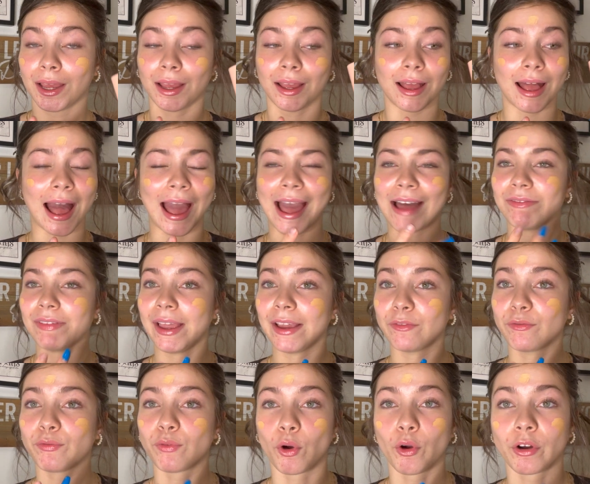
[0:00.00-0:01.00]
I have like
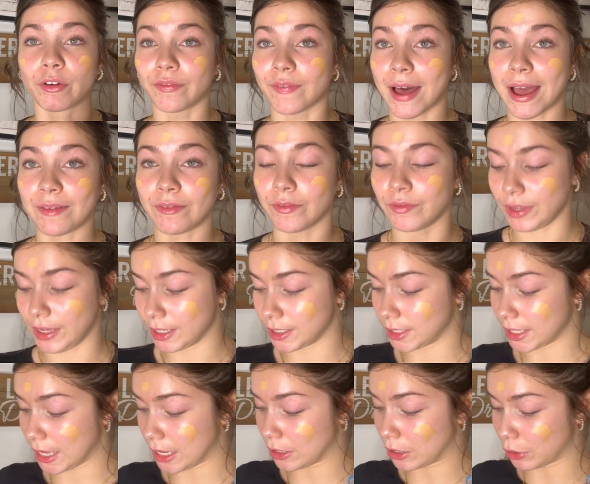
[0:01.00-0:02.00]
4 or 5 of these,
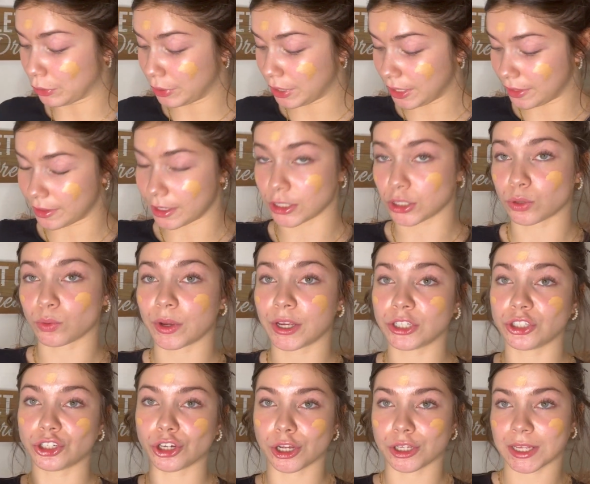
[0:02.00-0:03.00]
including this one
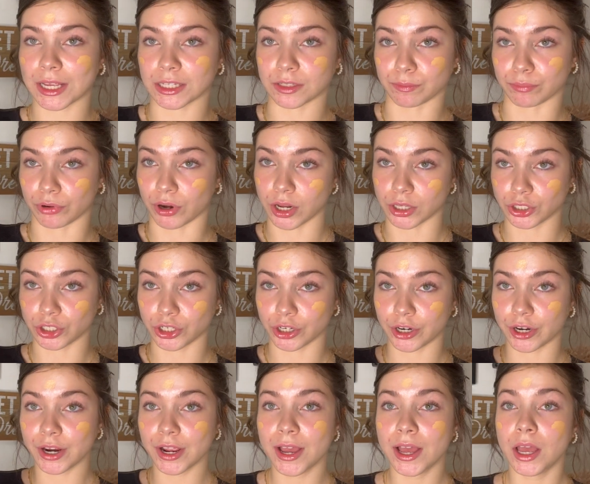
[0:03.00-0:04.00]
just as
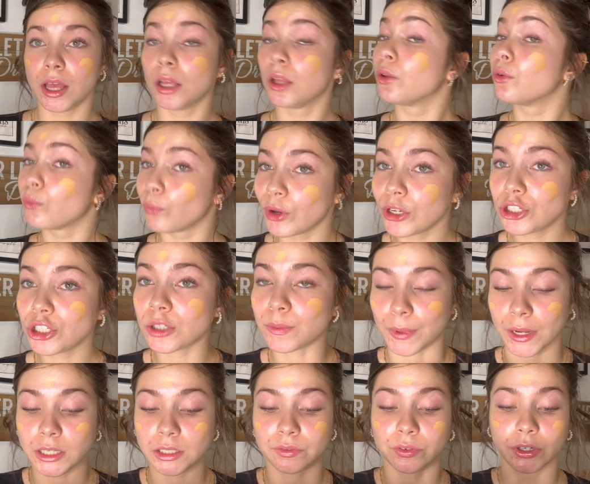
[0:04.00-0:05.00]
bronzer, which
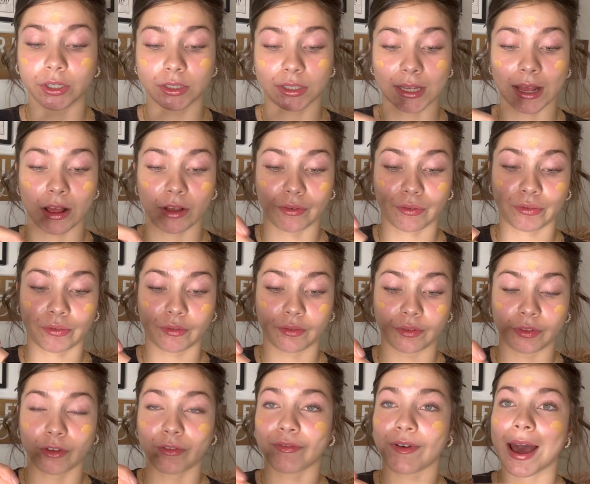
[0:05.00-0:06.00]
speaks for itself.
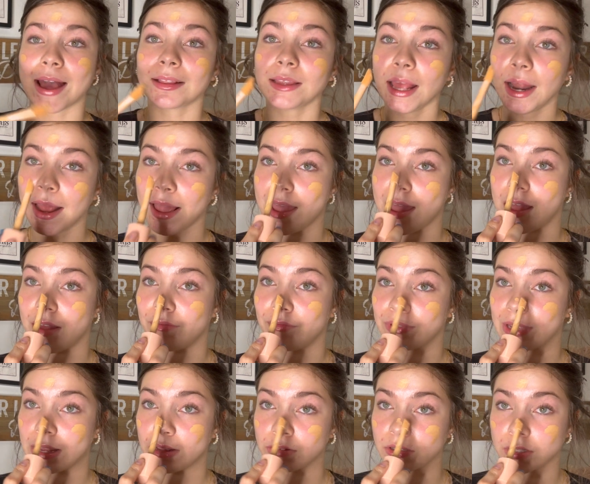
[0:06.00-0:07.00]
The fact that I have
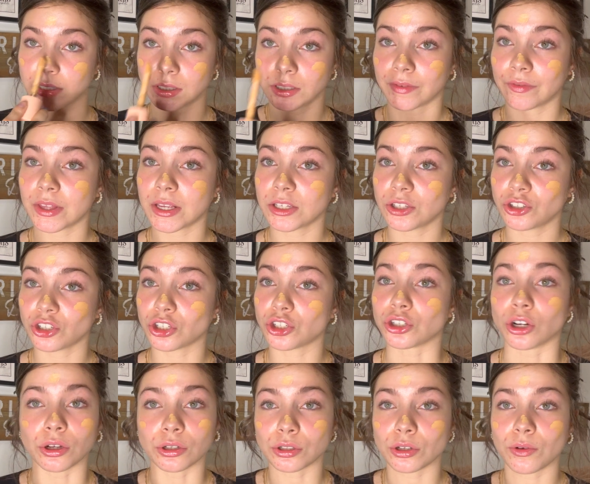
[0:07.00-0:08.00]
thousands of this just
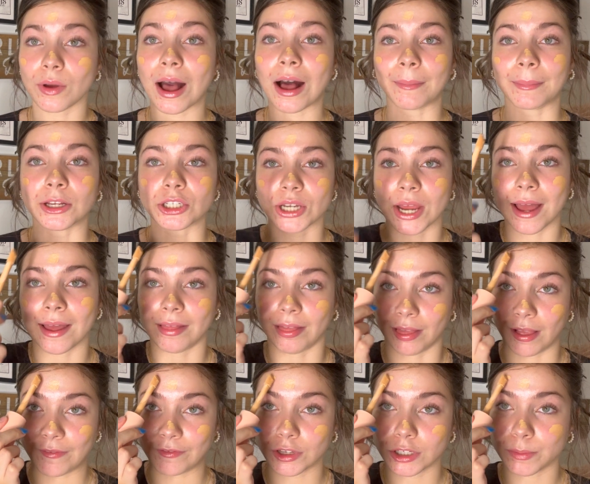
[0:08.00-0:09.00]
shows you how much I
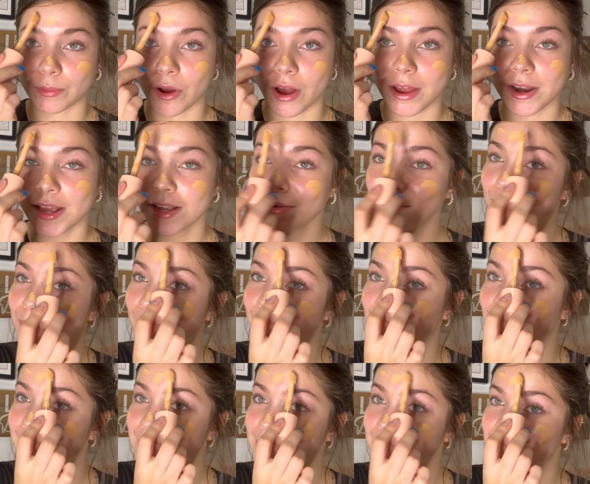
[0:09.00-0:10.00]
love this product.
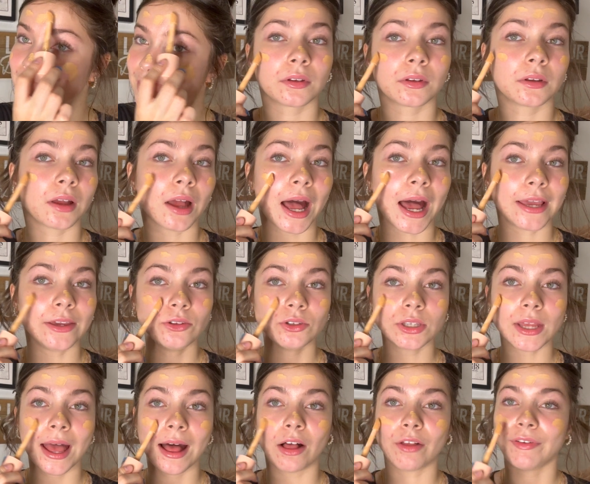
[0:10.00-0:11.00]
But I use the
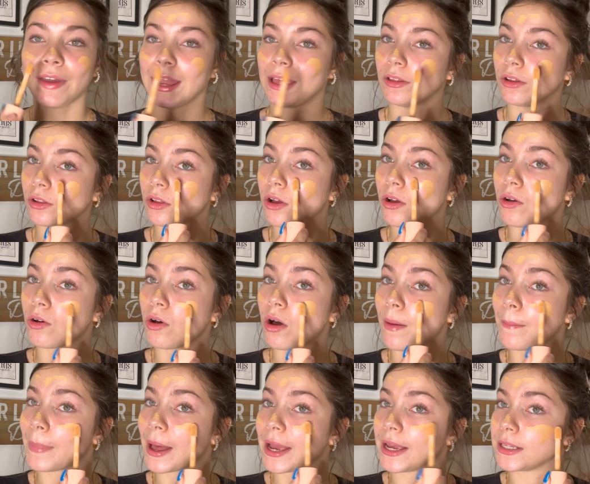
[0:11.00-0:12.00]
e.l.f. Halo Glow
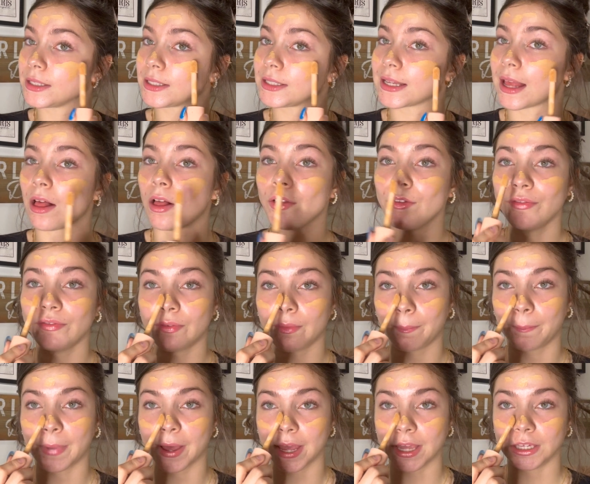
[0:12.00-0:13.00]
by itself,
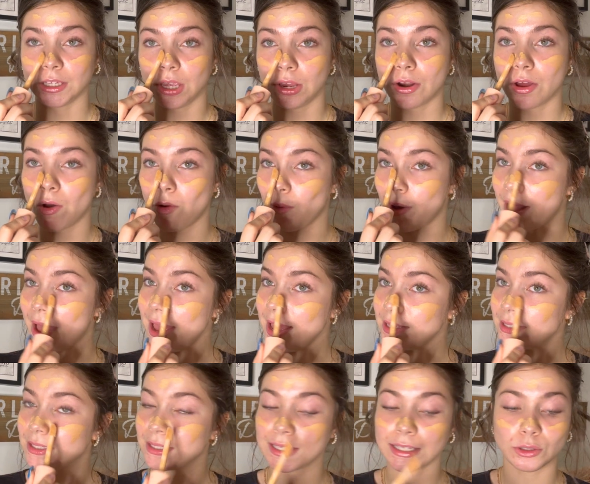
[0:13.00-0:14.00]
but you know what?
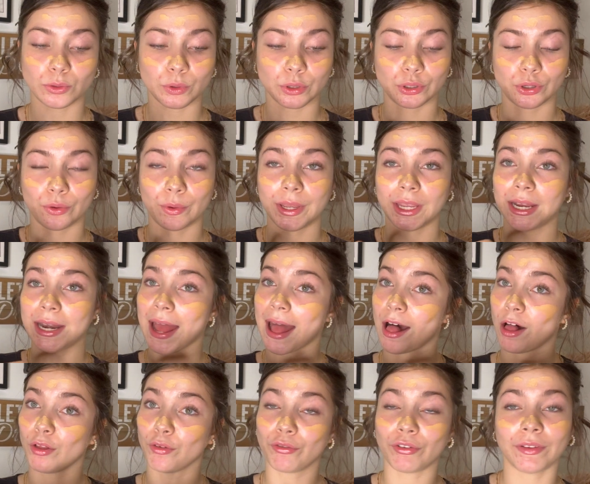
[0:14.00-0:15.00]
Since we're doing an
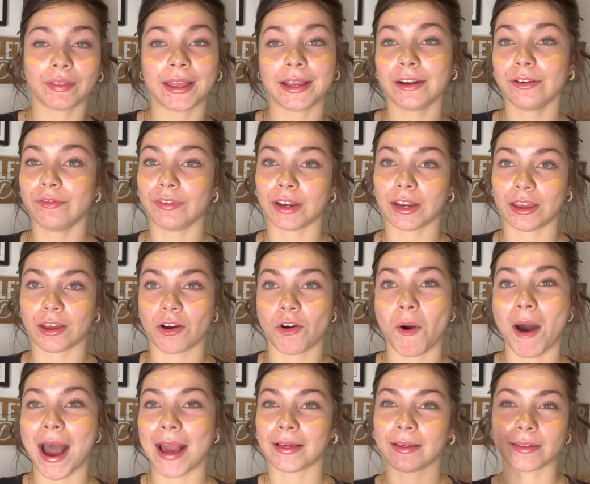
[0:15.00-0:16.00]
e.l.f. related video,
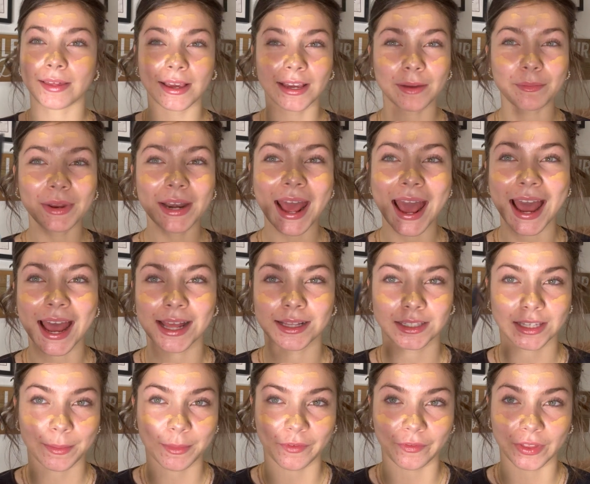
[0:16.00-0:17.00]
I think I'm gonna add
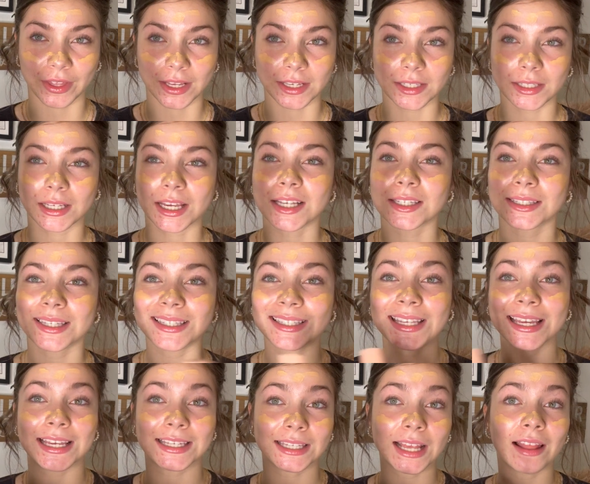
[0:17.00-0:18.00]
some of this because this
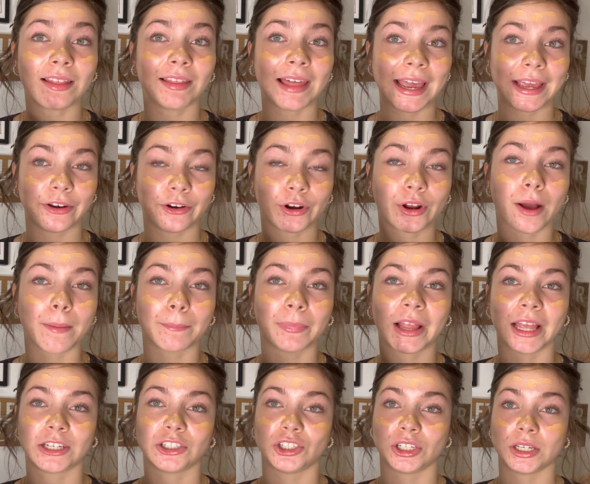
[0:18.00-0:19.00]
is a lighter
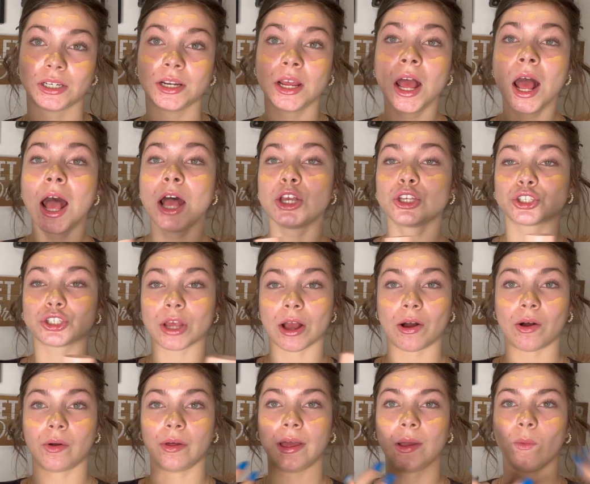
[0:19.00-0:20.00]
complexion,
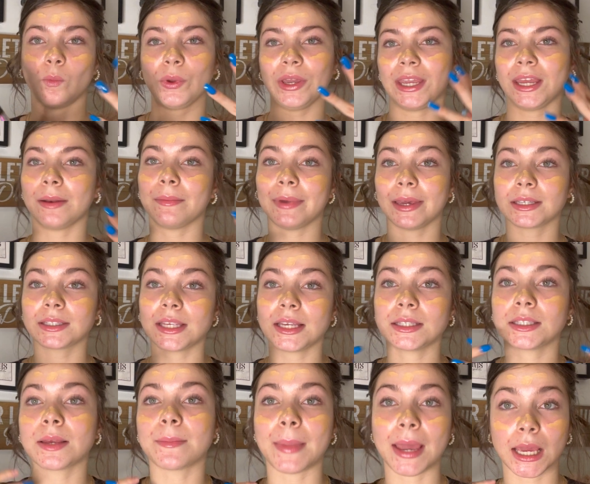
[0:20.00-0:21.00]
so we can mix it
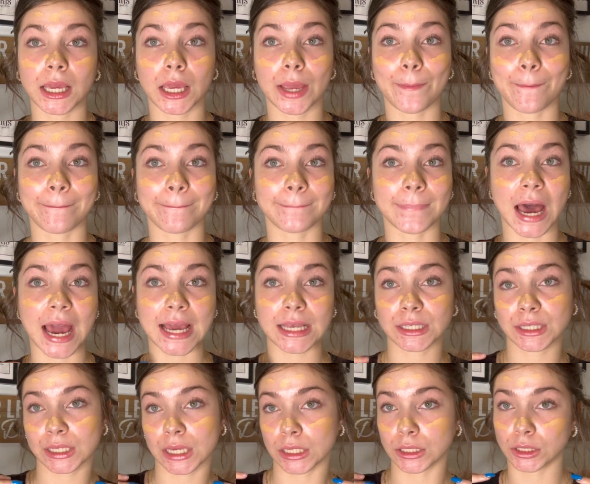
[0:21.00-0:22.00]
to make it my
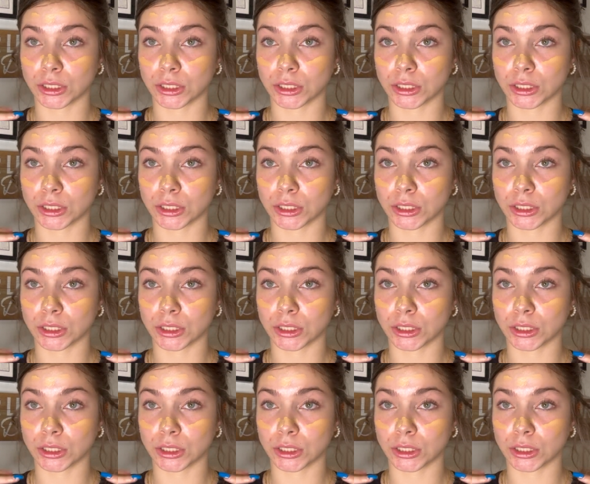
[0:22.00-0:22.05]
skin